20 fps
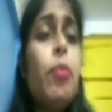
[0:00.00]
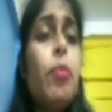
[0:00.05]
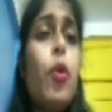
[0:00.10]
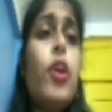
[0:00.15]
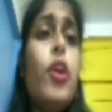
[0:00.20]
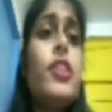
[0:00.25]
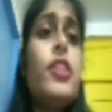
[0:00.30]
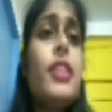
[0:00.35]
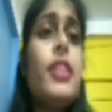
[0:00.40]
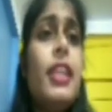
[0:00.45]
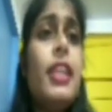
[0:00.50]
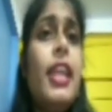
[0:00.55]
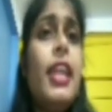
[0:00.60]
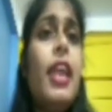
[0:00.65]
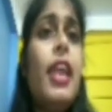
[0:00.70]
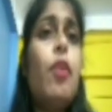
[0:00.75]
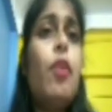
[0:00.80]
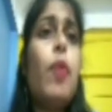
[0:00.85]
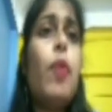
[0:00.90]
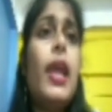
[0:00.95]
voice
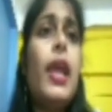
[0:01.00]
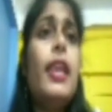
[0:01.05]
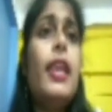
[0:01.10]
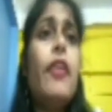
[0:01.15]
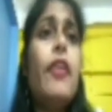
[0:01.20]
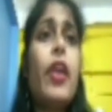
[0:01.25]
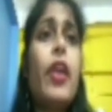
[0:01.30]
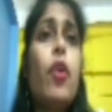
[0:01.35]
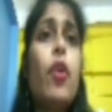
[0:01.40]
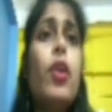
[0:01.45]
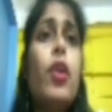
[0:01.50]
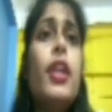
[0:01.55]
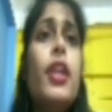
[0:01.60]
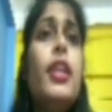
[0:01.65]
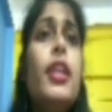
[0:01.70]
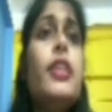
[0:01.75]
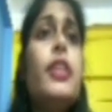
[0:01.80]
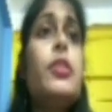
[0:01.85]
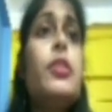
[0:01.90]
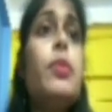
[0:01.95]
clear while recording
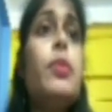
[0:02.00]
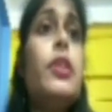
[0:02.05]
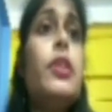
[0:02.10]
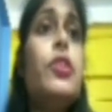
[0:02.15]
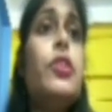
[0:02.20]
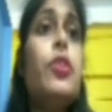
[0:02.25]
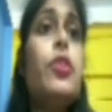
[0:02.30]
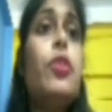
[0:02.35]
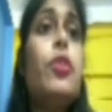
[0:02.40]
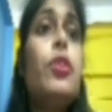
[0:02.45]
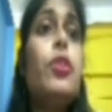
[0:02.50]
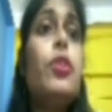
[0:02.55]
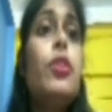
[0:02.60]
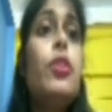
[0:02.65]
this video